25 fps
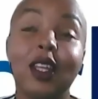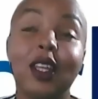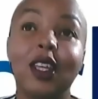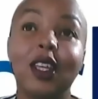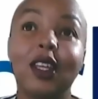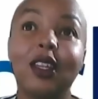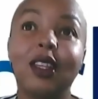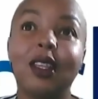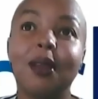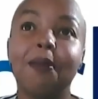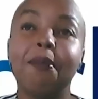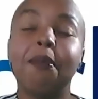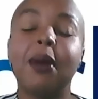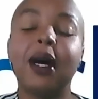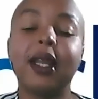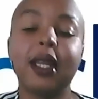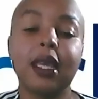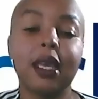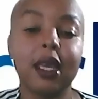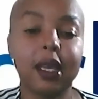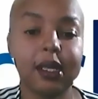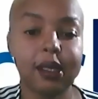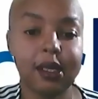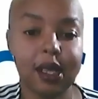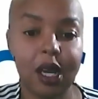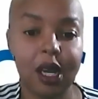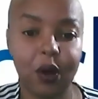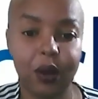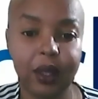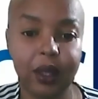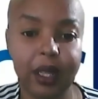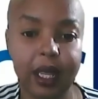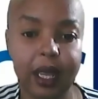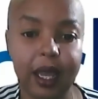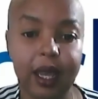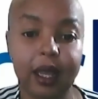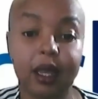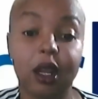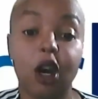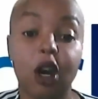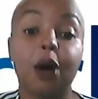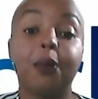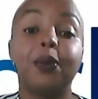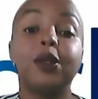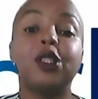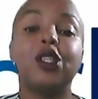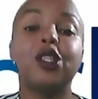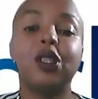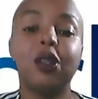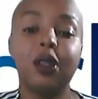the money is out there, the
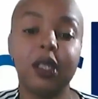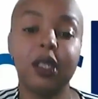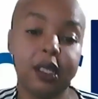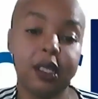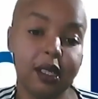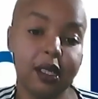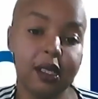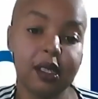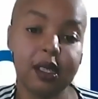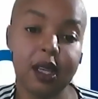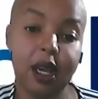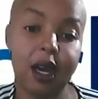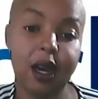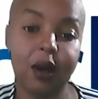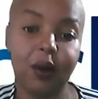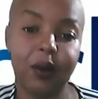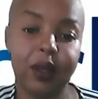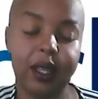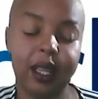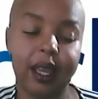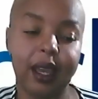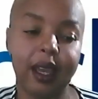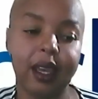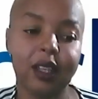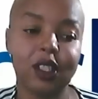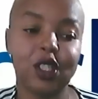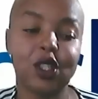opportunities are out there.